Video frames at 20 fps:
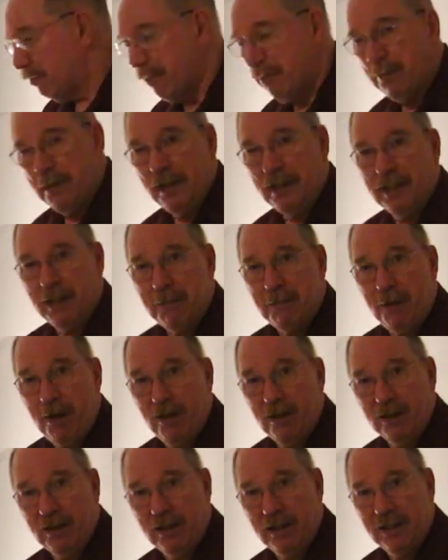Peeled up
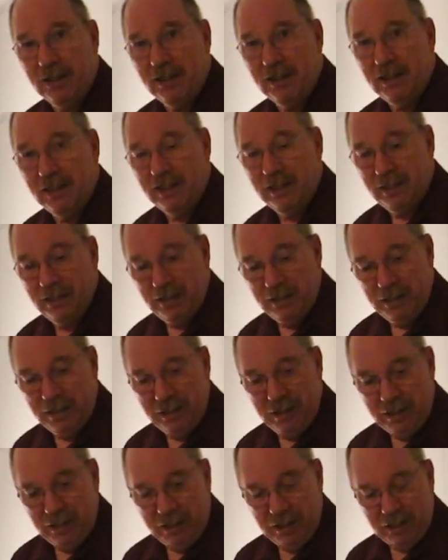all
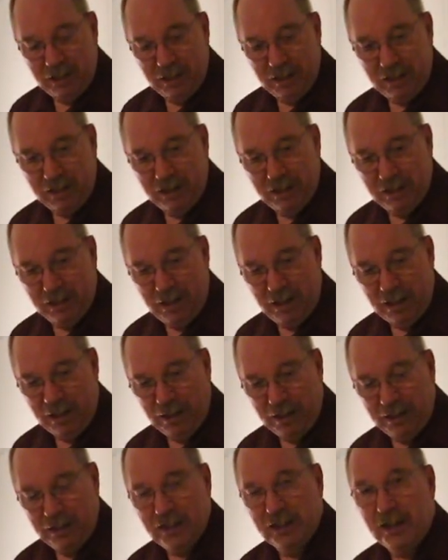the
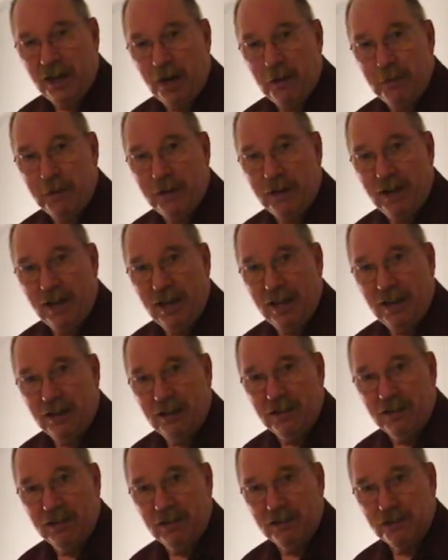carpet
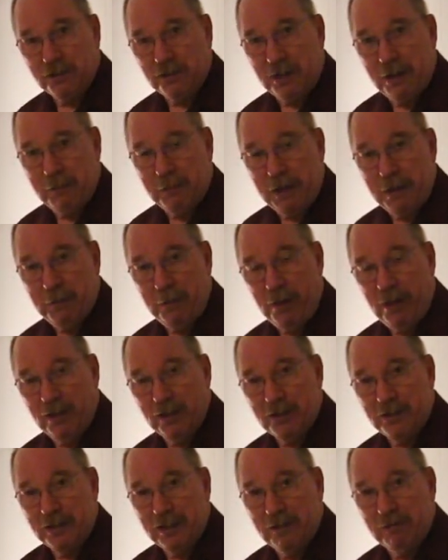and scraped up all
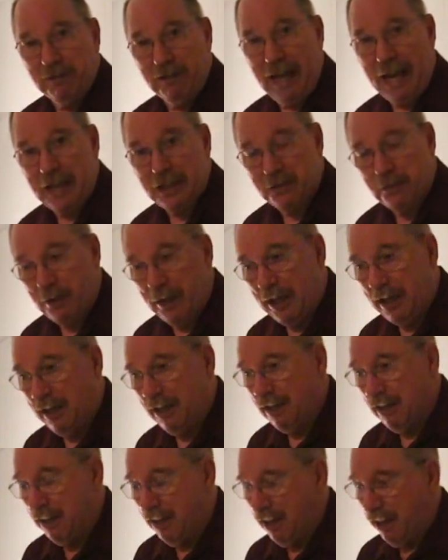the stuff last week.
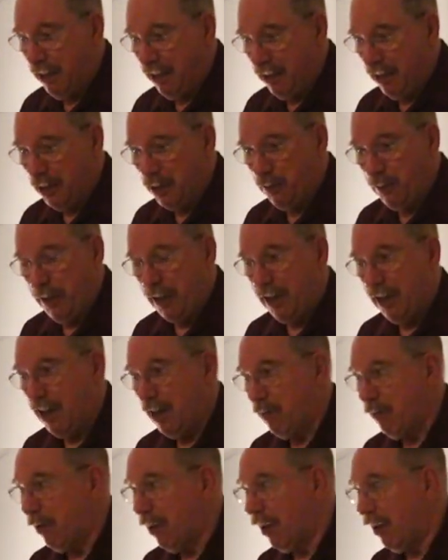This
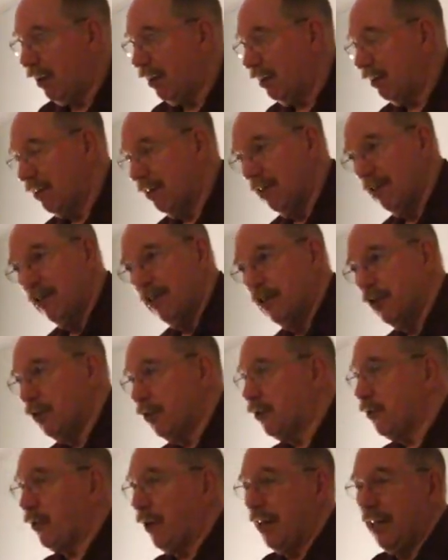weekend we
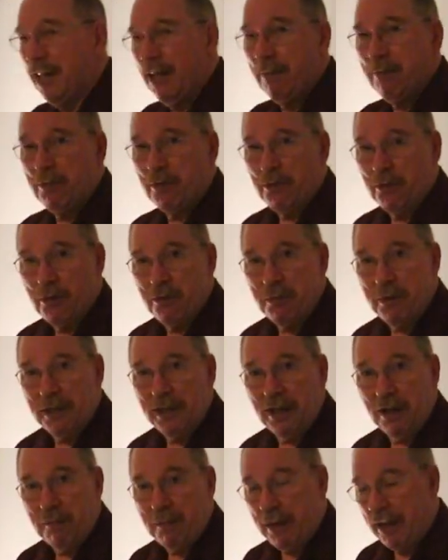straightened up the room a
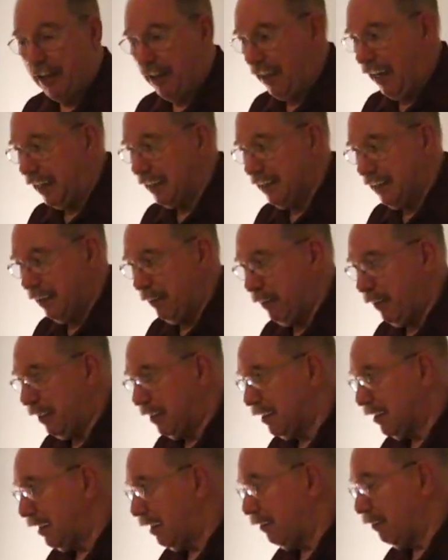little bit, got some of the
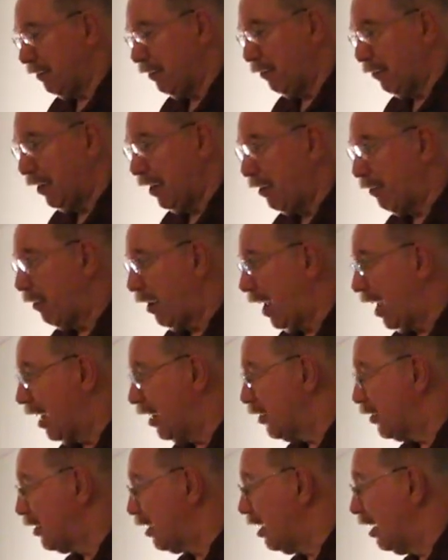stuff
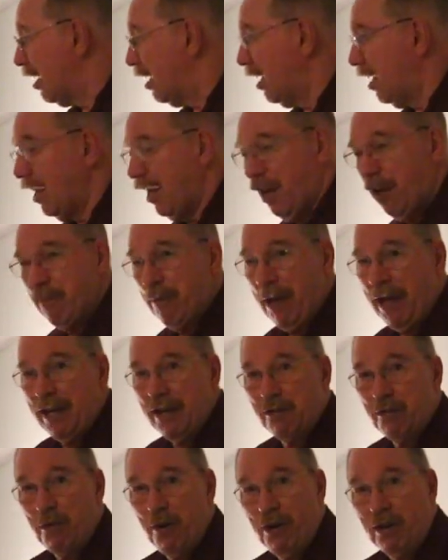rearranged and
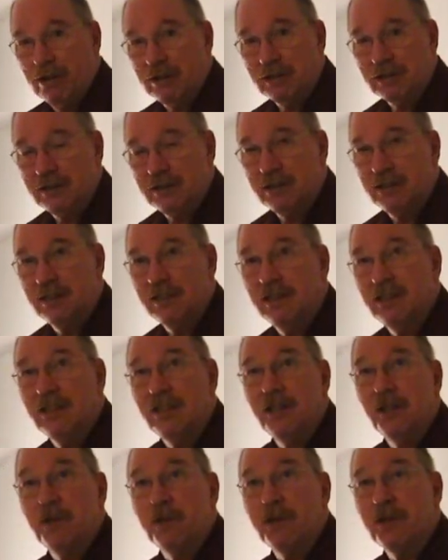painted walls.
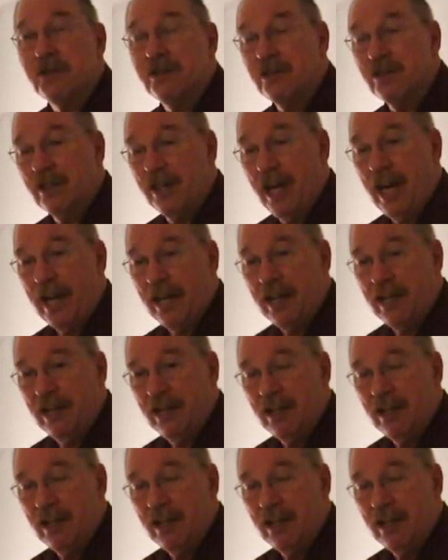We've still got